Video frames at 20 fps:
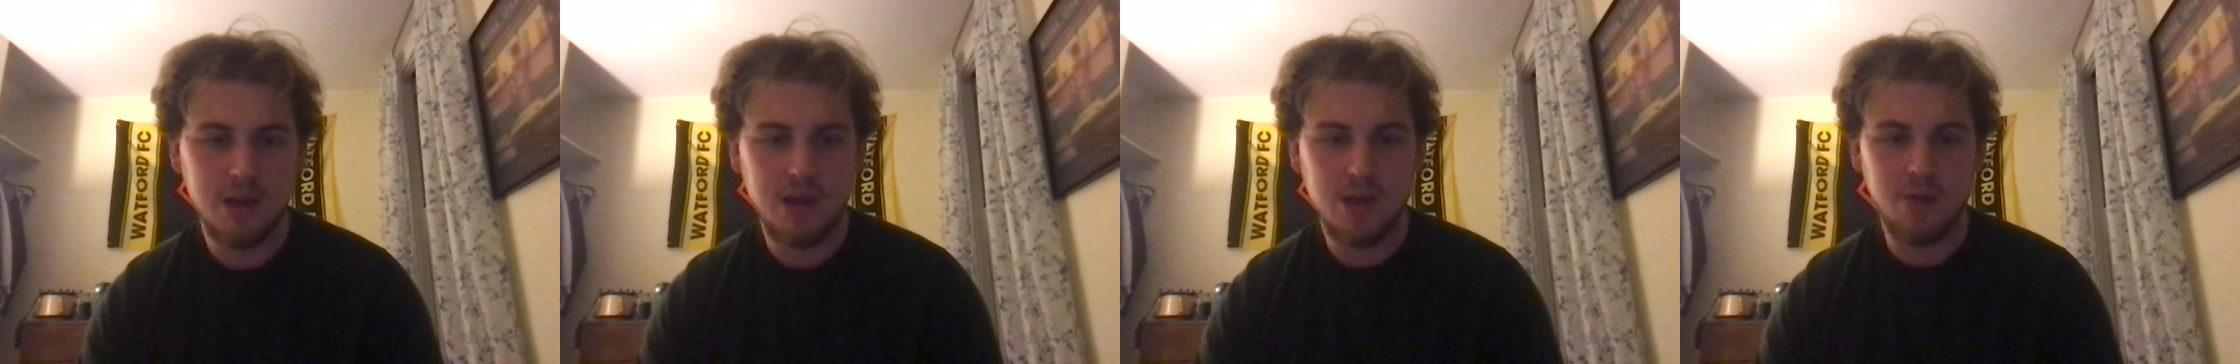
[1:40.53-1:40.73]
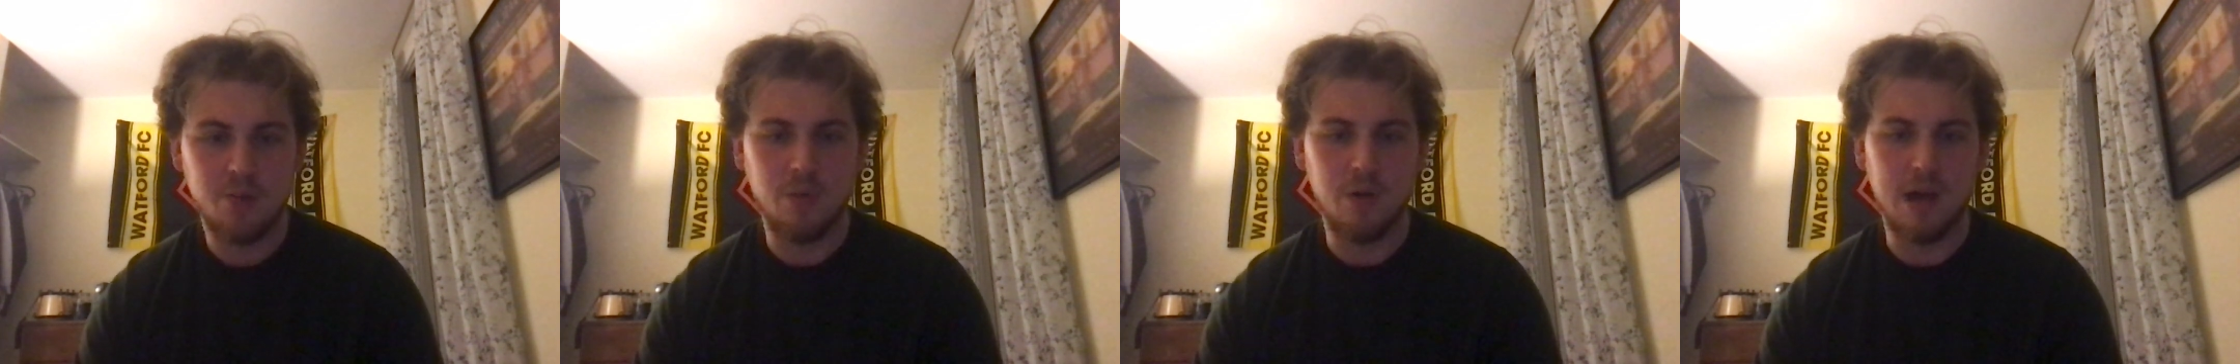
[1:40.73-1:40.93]

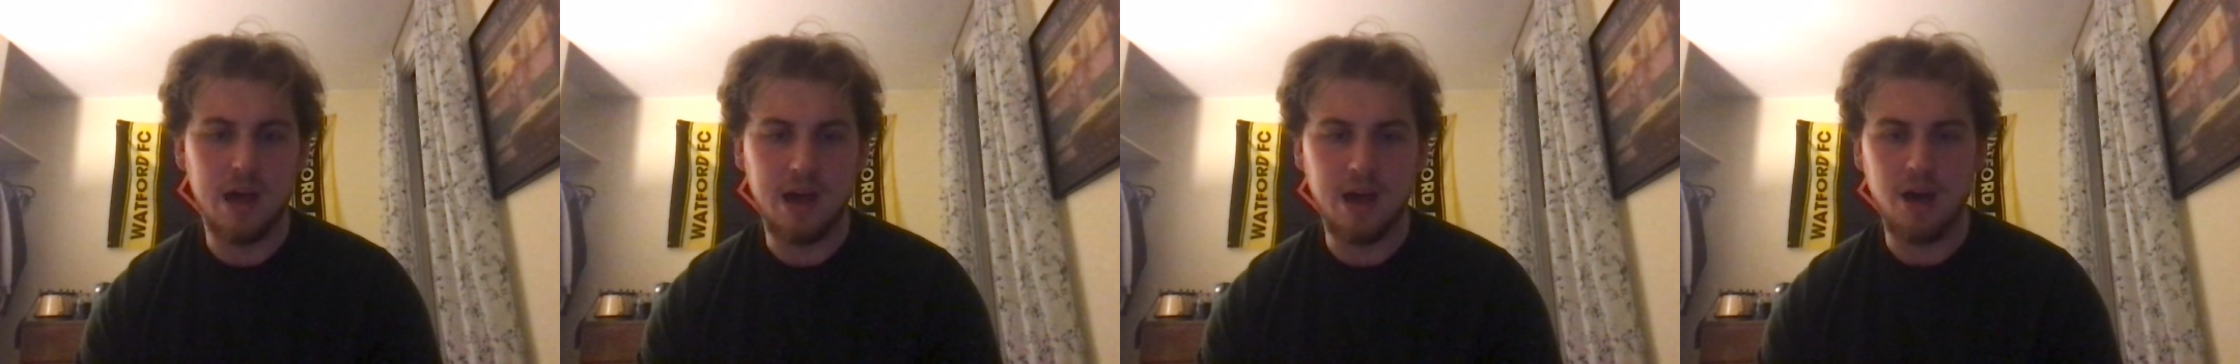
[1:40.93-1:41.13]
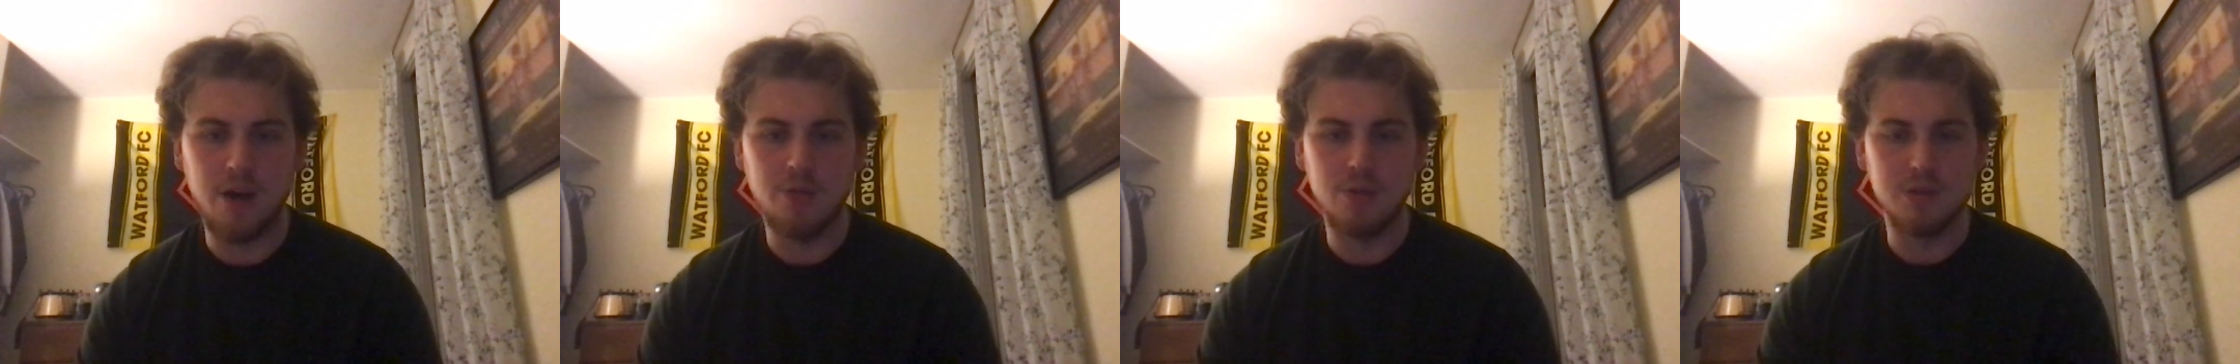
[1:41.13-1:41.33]
where
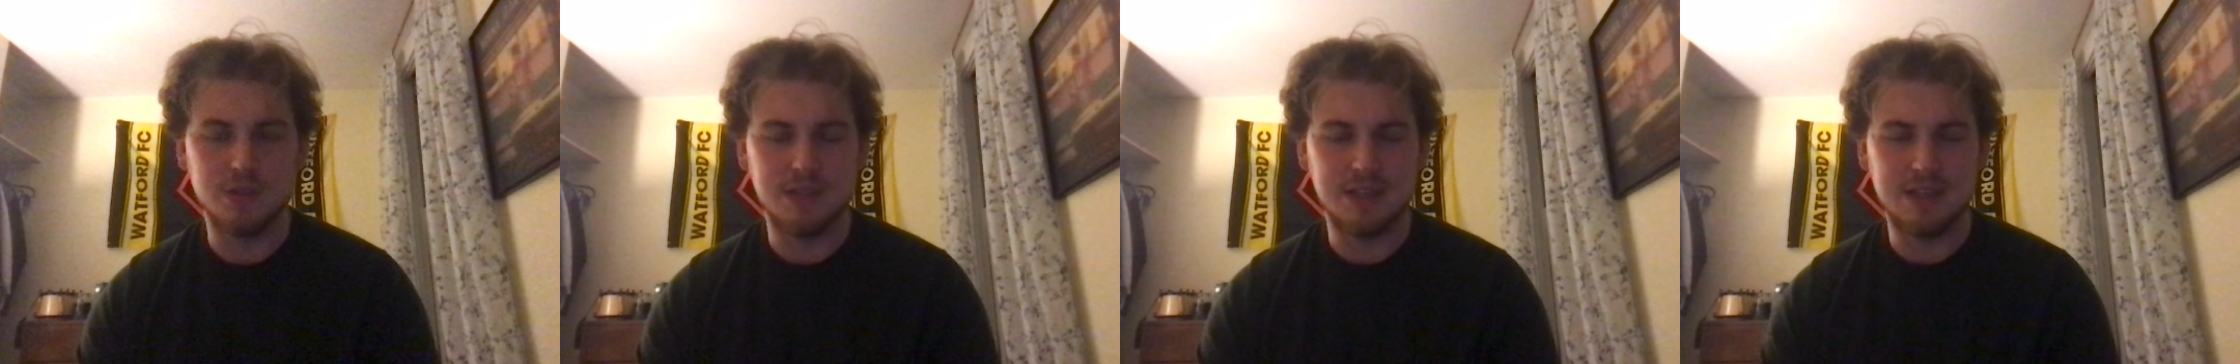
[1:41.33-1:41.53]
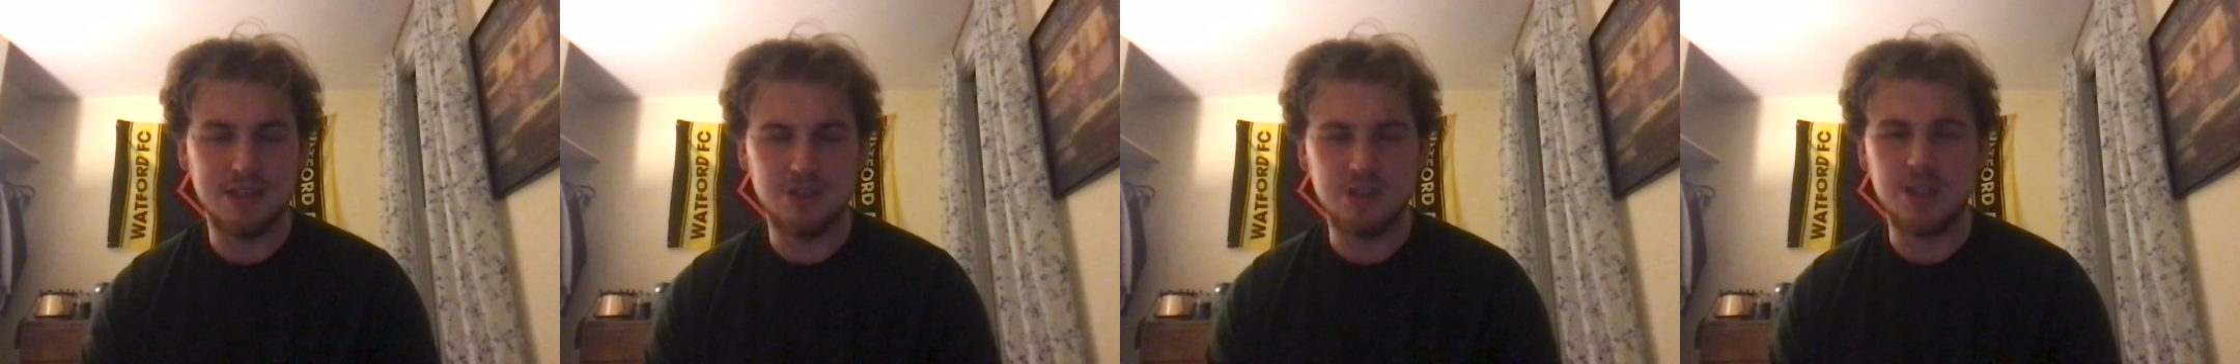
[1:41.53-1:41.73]
I was
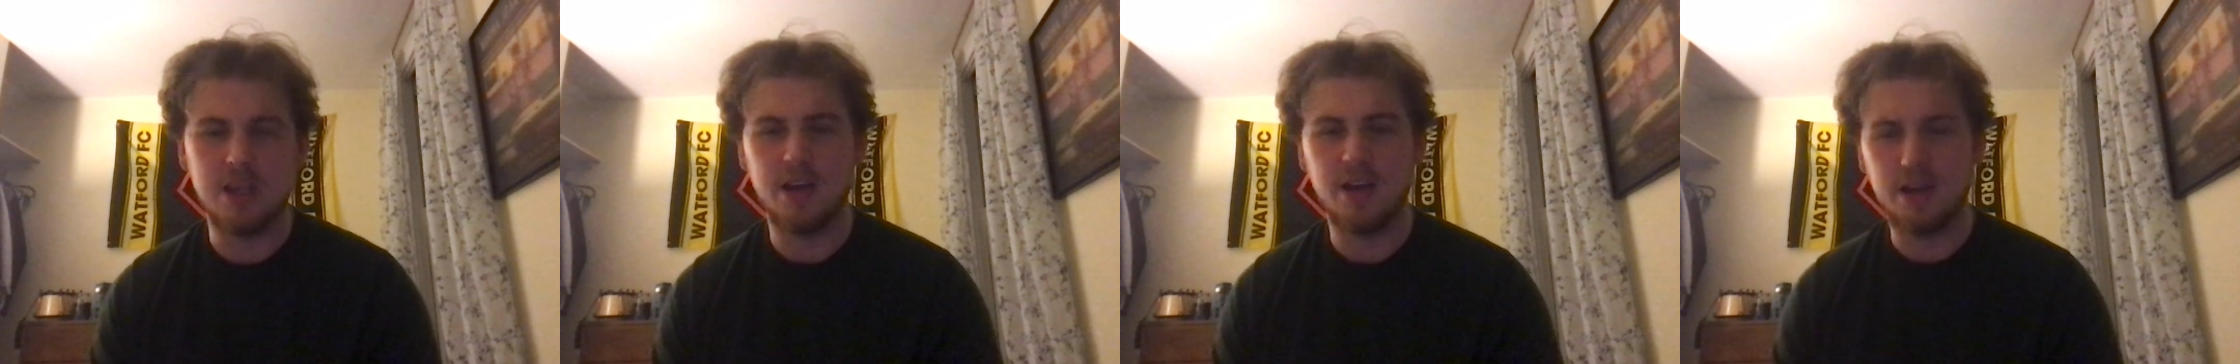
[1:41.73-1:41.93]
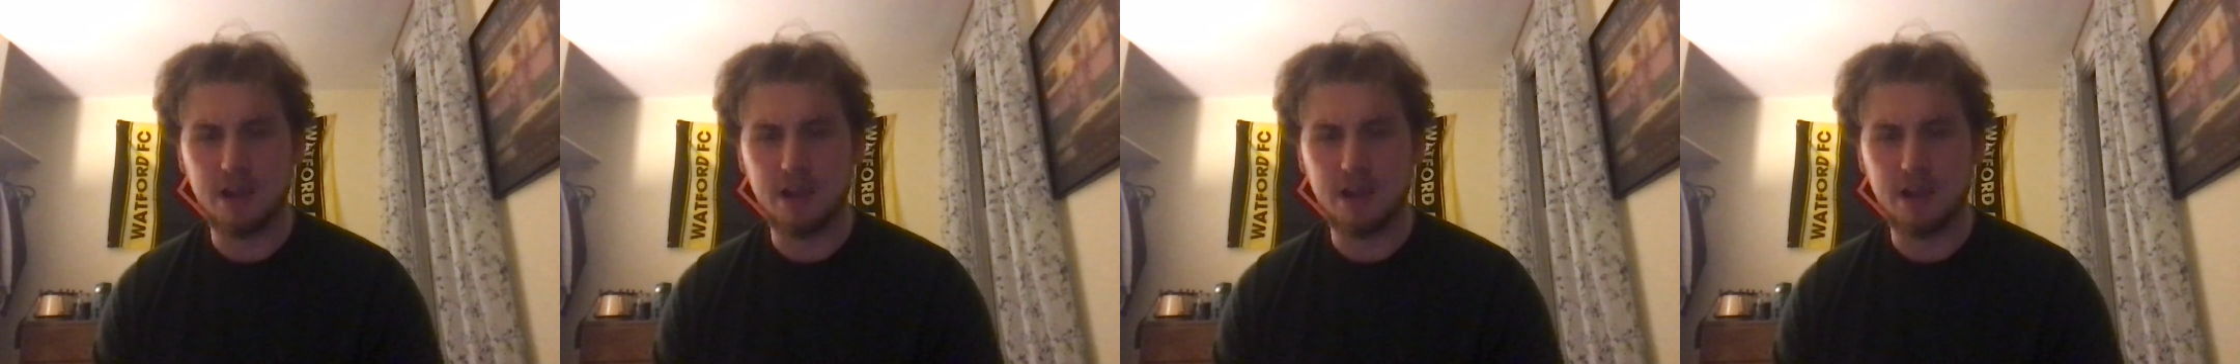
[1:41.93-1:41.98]
literally like,